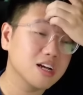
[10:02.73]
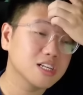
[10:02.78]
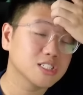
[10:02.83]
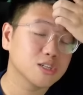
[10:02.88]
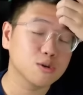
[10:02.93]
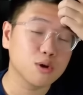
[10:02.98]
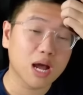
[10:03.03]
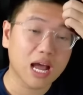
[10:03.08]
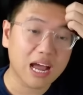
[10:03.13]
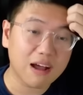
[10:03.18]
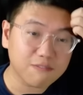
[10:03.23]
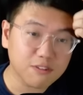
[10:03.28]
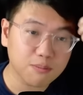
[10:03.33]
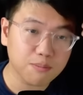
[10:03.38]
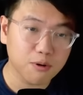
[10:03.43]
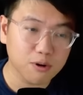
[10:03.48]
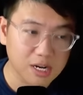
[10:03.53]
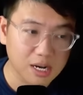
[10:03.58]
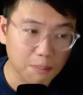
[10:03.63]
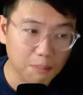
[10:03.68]
so you have to
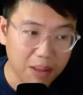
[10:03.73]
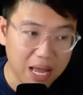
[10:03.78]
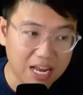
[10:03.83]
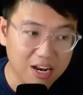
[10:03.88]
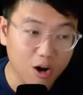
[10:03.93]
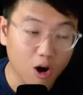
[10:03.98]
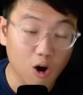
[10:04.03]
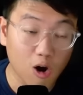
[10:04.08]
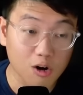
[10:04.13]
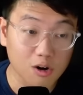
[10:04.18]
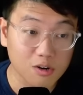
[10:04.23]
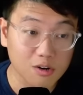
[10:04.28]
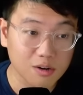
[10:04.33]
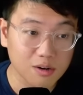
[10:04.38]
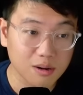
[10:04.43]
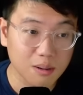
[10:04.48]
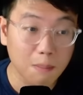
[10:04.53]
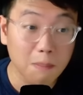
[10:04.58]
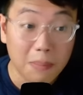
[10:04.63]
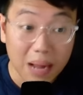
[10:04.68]
put the pet on
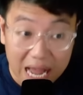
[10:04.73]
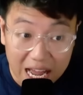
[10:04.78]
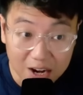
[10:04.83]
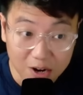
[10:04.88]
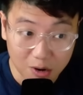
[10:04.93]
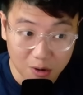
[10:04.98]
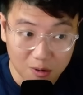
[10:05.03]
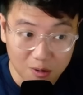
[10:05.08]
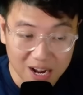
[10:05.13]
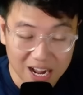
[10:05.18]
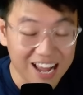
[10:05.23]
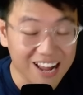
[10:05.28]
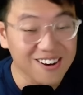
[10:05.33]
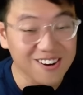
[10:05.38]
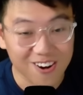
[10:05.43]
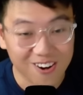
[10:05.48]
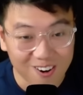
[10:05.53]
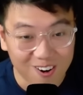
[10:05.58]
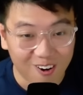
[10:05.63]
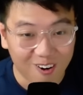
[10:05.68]
manual and
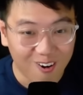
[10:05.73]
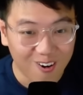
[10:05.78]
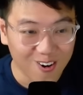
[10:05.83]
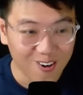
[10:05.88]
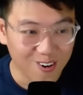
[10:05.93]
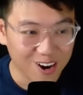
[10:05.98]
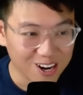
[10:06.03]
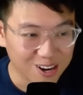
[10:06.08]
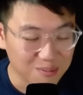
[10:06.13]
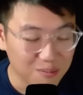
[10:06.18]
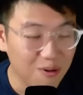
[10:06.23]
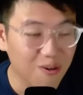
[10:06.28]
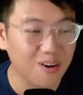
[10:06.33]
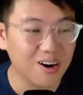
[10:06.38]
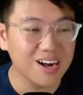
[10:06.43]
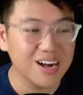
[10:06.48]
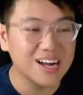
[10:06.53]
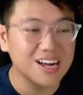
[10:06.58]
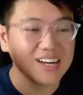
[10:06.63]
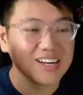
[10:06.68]
not auto
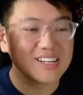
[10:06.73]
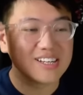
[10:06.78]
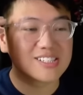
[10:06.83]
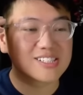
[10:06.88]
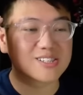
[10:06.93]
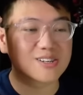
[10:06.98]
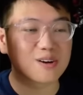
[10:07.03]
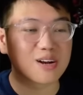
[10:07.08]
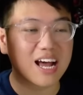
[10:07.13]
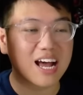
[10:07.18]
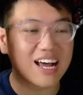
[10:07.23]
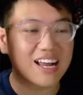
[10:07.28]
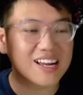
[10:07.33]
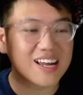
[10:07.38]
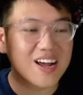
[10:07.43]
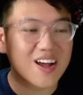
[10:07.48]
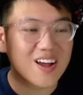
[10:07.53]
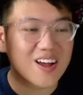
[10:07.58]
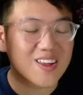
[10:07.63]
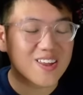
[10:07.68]
anymore, so that
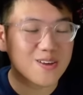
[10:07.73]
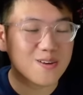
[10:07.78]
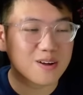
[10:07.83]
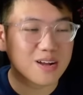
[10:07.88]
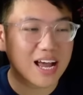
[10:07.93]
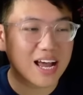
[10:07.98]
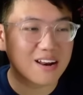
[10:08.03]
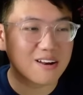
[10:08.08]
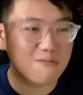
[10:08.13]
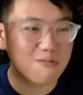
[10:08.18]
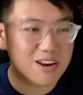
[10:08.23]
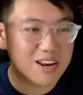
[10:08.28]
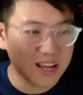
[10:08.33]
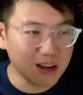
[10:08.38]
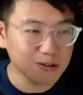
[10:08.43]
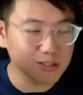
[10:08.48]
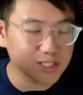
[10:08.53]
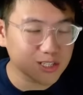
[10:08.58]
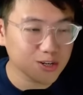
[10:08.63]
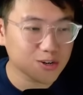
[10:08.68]
you can
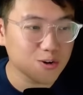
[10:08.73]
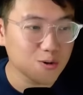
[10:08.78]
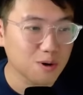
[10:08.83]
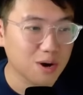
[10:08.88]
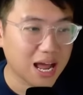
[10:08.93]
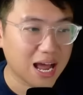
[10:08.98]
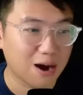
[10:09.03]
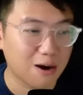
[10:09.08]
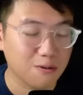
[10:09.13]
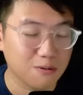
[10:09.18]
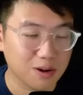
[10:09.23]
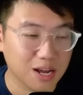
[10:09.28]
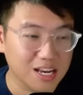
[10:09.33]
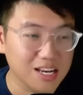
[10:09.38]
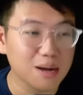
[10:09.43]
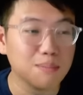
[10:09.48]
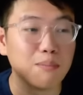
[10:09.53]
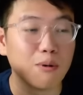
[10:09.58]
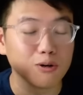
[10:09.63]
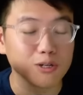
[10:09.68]
reduce the cooldown
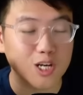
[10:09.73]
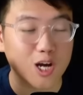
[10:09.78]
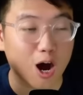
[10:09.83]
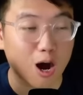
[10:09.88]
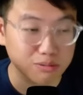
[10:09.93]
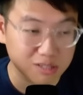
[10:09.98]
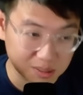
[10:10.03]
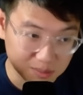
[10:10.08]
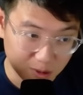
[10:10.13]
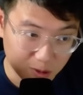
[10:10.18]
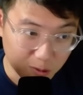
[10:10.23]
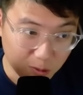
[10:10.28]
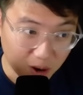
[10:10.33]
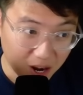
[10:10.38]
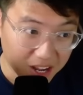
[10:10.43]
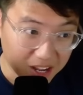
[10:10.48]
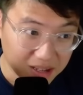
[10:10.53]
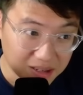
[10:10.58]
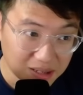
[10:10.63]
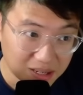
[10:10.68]
in the most optimal
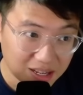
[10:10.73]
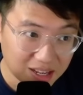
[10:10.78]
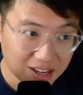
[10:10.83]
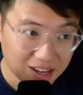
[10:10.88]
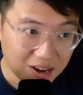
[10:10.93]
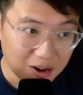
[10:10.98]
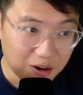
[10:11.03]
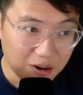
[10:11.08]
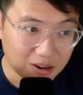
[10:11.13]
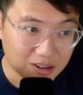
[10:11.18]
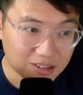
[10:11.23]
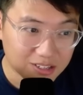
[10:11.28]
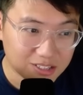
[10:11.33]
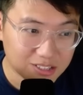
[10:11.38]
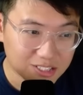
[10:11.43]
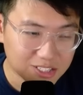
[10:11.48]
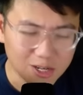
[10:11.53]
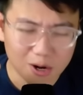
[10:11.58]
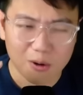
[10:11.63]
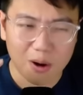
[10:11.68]
way.
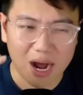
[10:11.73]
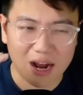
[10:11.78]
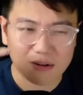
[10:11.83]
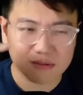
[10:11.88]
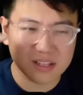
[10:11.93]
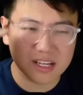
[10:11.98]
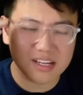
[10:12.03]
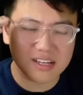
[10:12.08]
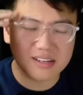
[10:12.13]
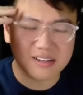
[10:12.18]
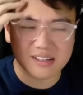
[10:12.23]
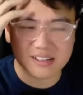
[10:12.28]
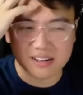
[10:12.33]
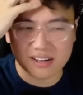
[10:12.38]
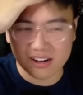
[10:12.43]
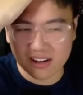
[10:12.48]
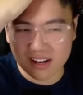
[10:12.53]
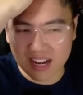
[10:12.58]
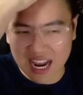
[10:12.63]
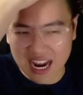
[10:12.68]
So I don't think
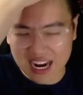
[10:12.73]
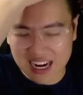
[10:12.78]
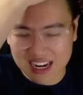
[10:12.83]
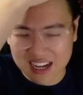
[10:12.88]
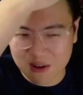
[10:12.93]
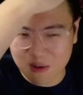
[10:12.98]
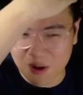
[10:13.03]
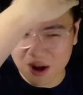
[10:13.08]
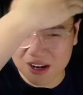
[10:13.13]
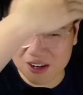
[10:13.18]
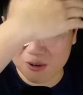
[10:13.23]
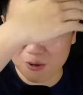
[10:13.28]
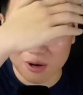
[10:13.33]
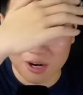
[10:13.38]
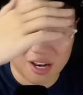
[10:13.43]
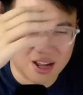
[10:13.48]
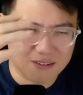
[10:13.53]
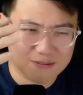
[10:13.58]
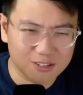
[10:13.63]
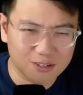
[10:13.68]
anyone would
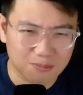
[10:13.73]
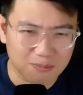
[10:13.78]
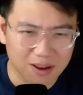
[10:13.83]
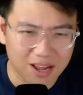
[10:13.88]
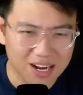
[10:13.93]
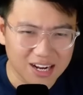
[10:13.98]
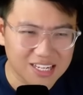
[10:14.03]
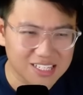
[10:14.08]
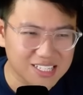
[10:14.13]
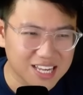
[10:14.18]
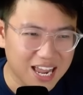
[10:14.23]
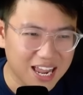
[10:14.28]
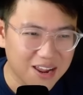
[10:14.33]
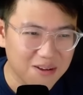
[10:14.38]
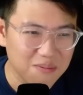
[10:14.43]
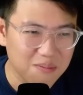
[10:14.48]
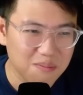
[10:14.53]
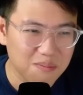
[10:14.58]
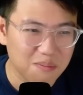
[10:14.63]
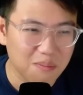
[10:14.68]
love to play this
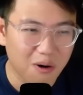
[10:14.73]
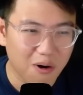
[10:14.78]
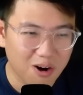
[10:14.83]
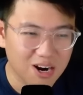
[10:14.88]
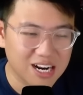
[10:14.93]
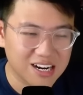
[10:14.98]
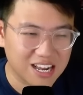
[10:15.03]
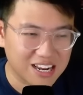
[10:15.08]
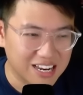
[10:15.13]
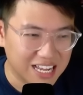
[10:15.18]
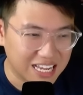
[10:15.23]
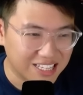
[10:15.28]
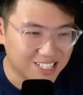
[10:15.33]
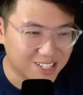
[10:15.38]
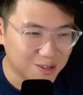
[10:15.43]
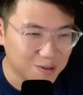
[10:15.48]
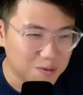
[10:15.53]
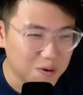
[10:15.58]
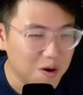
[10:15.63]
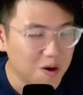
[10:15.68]
game more than they need
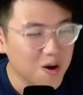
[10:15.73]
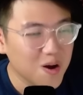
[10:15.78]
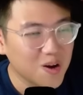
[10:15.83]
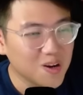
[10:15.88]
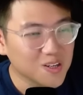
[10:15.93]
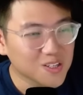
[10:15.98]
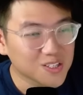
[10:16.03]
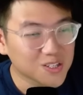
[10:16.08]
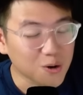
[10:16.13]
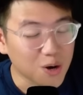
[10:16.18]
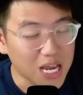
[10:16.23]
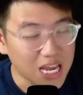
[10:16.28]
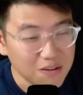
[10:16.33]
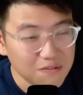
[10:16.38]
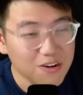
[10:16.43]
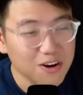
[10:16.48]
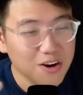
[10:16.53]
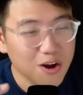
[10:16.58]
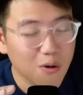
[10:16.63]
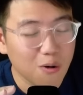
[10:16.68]
to. So
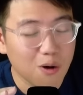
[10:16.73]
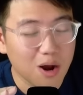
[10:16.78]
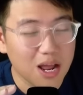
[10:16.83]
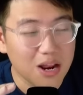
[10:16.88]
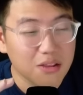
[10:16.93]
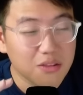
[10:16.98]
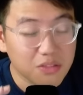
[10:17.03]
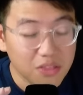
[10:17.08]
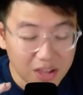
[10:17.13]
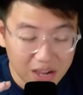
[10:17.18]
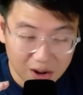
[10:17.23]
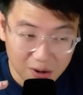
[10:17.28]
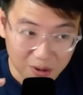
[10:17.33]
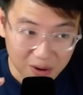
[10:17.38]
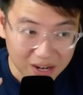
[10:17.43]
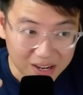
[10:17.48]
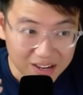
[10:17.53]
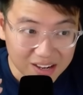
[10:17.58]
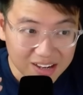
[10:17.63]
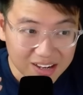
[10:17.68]
even though in
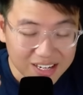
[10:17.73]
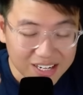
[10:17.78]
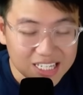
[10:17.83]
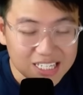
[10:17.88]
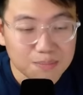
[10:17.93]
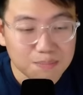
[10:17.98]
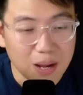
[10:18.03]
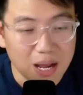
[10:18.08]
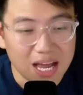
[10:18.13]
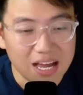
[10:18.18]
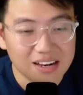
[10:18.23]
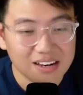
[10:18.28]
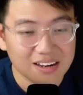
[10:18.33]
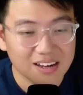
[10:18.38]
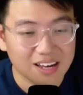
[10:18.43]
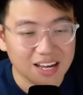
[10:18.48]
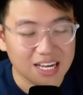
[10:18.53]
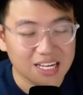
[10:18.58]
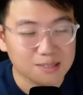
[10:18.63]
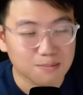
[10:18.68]
theory this pet
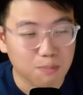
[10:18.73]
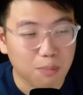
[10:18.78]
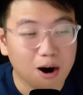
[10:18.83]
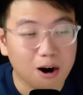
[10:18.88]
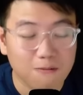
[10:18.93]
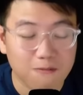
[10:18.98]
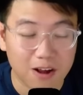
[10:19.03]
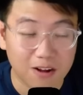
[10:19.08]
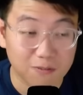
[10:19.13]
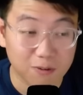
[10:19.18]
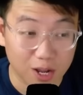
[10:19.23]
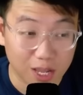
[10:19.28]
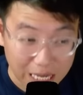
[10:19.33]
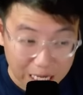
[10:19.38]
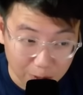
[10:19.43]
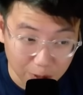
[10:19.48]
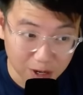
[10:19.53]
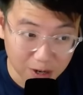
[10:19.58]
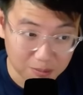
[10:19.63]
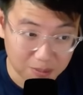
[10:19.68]
is perfect for a
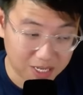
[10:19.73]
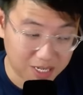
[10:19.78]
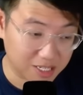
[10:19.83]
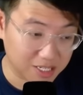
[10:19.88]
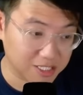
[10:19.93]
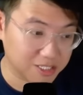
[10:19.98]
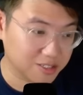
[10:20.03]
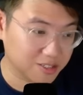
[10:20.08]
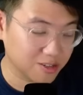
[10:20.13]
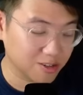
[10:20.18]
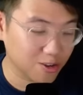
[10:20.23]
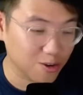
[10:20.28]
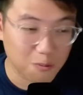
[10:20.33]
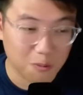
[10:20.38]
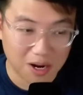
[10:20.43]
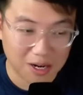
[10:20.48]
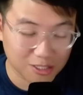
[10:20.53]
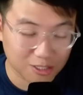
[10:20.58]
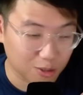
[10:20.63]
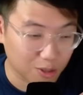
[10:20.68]
healer because you
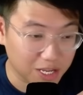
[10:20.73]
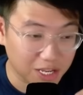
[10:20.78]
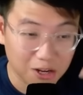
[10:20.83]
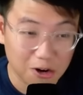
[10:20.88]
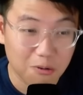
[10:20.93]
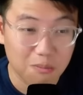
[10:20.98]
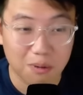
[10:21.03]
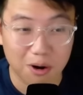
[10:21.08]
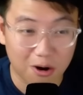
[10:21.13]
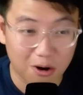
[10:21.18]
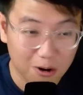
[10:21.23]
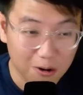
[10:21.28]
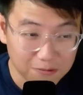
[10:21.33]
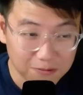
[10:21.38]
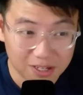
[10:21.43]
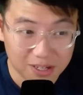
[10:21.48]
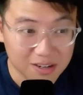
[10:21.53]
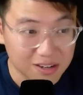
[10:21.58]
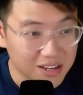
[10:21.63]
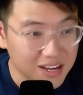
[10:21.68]
want to heal more
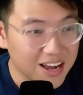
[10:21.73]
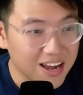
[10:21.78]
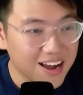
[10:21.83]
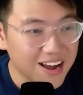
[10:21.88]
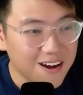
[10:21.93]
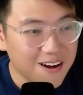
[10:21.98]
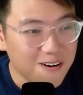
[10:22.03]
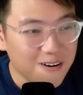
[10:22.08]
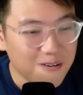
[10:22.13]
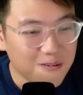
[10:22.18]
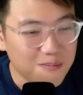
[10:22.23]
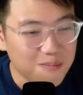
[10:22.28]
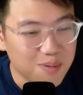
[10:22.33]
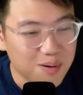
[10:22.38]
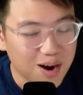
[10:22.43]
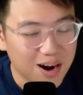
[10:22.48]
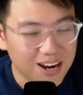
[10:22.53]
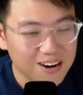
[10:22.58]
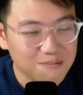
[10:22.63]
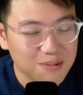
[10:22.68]
often,
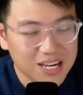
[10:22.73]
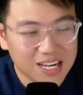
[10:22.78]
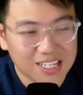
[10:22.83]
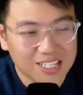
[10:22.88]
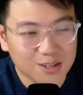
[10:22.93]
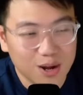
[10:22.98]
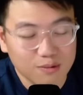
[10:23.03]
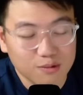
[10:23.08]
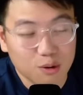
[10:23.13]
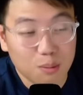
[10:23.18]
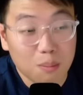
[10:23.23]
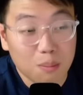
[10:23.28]
but because you have to